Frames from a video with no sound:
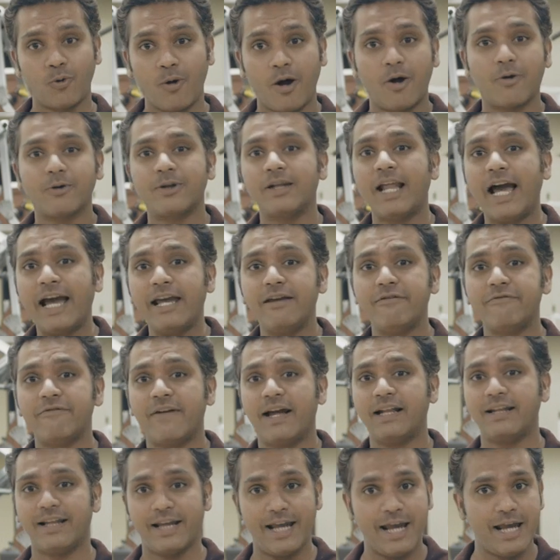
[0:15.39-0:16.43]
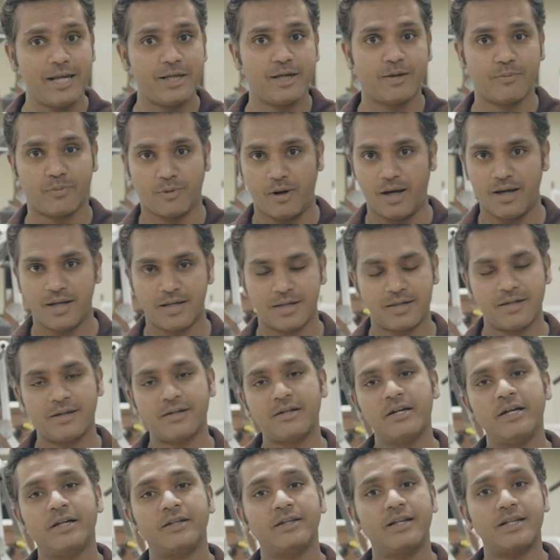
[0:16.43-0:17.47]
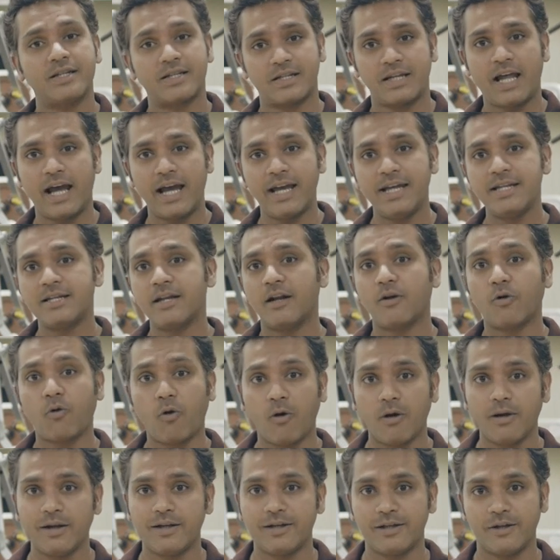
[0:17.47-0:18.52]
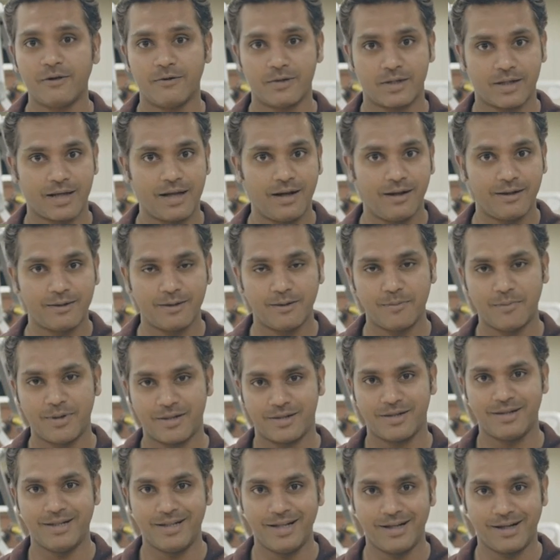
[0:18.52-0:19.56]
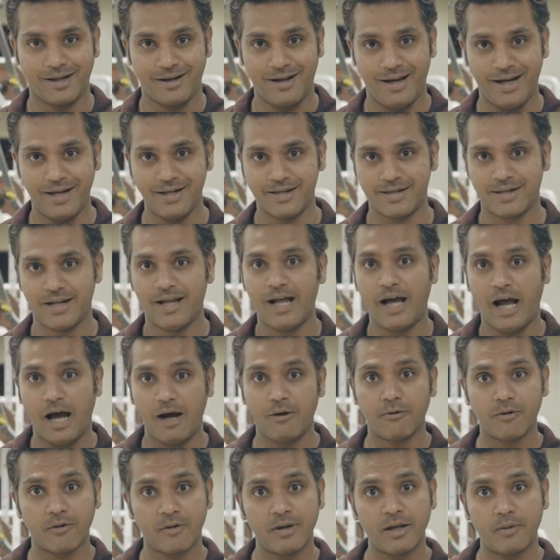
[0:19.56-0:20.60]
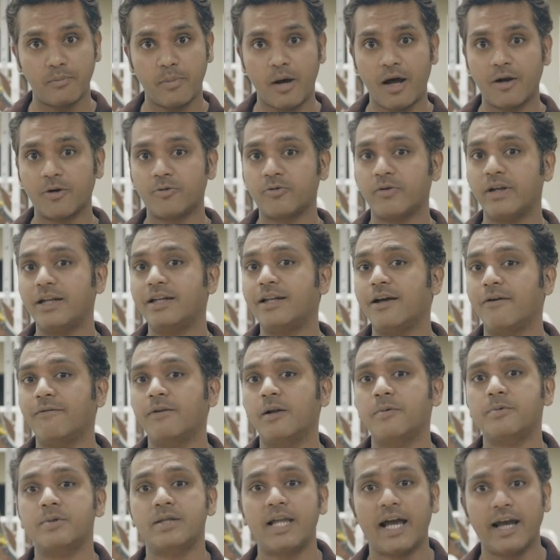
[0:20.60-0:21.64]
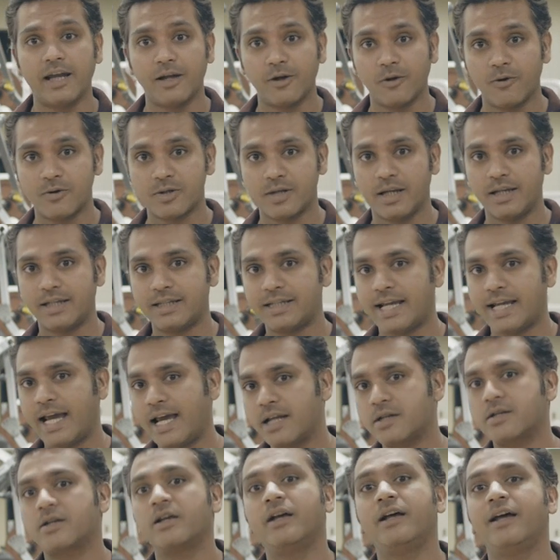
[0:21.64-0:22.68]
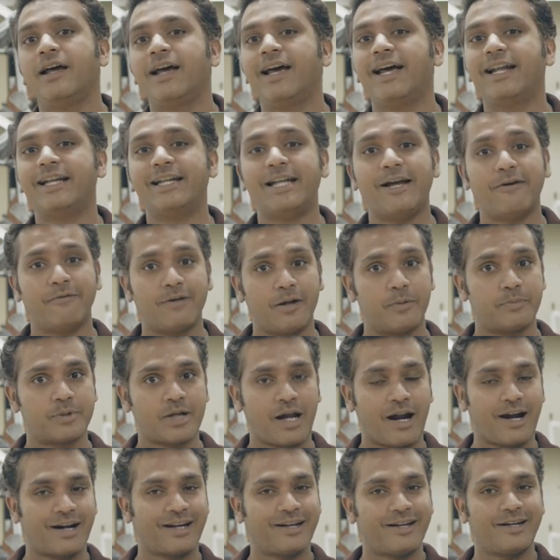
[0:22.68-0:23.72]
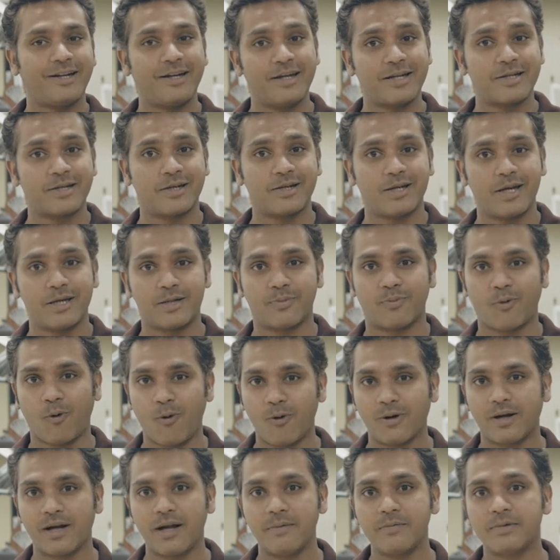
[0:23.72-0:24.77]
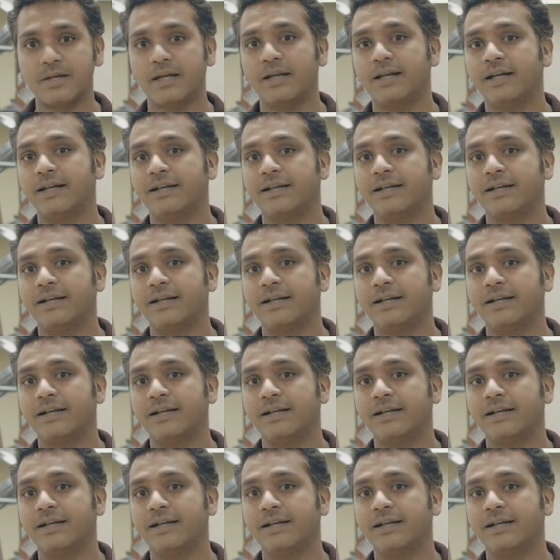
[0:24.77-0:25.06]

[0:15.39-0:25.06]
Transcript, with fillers: Throughout life and the aging process, the size and quality of skeletal muscle declines. Our laboratory develops diagnostic tests and develops targeted exercise programs